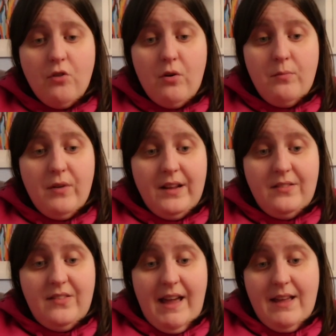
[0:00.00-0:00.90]
dawn
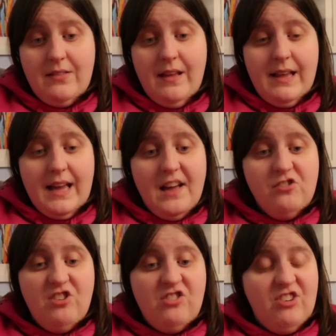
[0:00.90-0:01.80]
brings death.
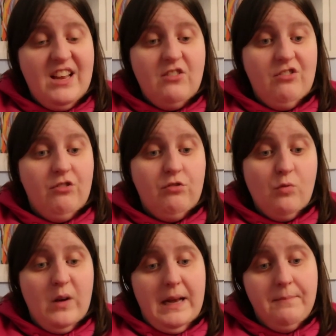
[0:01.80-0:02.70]
Can she change the
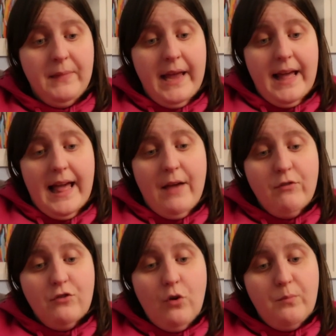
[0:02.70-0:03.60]
story?
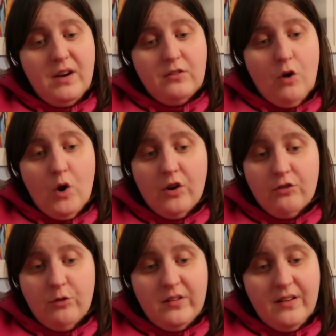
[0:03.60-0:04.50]
Every dawn brings horror
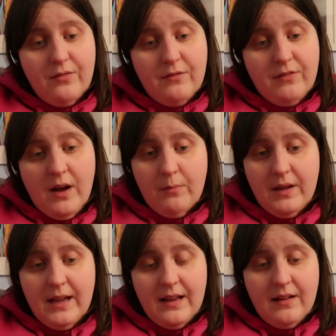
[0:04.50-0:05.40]
to a different
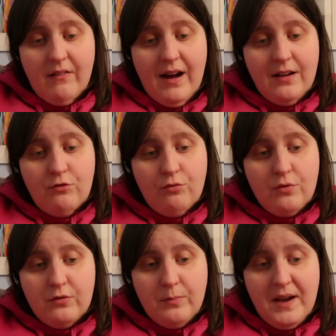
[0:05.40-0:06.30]
family in a land
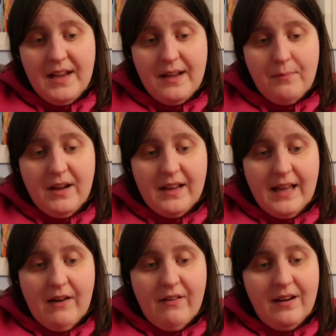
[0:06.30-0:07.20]
ruled by a
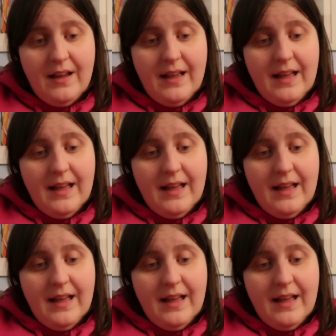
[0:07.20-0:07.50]
killer.